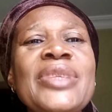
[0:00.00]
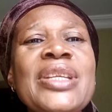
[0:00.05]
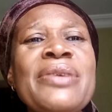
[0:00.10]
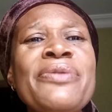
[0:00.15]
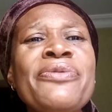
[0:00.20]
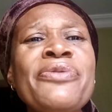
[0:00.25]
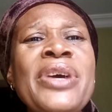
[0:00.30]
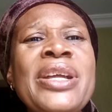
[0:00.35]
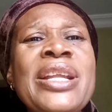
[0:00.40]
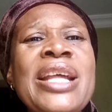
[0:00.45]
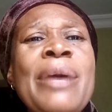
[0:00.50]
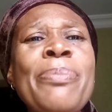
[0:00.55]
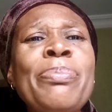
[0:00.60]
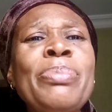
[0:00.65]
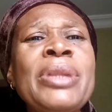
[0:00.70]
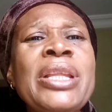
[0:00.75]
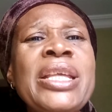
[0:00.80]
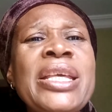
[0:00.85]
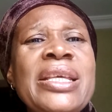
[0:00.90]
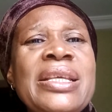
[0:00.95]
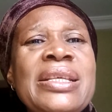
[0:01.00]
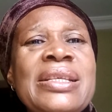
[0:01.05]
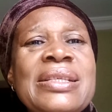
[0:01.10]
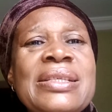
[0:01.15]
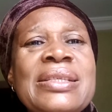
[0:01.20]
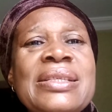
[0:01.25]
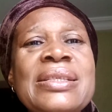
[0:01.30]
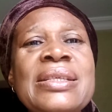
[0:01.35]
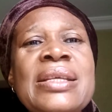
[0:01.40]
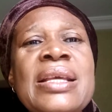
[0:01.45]
Father,
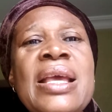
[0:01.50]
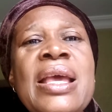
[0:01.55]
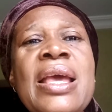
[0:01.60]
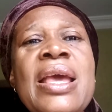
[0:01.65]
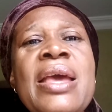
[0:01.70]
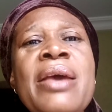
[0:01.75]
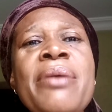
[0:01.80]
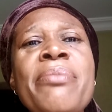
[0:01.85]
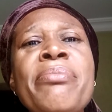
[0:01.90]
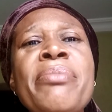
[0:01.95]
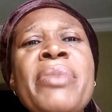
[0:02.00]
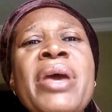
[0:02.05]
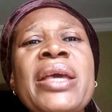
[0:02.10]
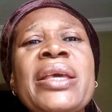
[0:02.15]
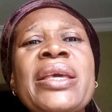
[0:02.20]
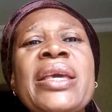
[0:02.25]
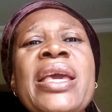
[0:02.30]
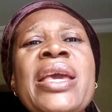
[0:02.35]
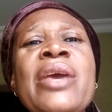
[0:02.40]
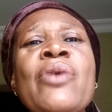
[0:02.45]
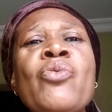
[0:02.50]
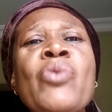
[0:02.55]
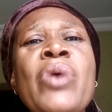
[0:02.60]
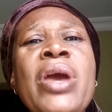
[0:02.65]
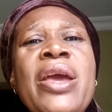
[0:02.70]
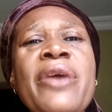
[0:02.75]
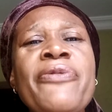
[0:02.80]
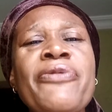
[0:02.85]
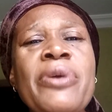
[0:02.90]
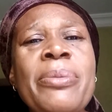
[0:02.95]
please make a
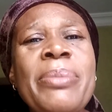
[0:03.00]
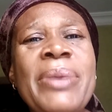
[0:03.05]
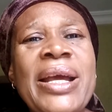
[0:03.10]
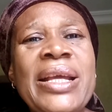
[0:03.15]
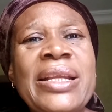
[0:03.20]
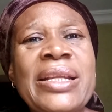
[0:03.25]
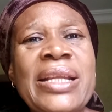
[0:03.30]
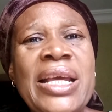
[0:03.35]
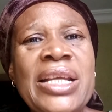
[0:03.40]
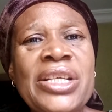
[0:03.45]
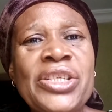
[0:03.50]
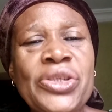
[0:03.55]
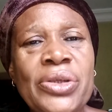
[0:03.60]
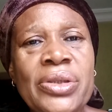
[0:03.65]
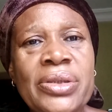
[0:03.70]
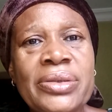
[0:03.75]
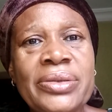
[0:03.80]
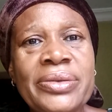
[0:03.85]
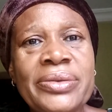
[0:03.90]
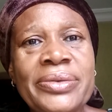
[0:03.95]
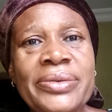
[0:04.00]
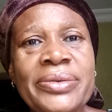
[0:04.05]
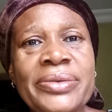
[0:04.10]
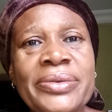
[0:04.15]
way for my nation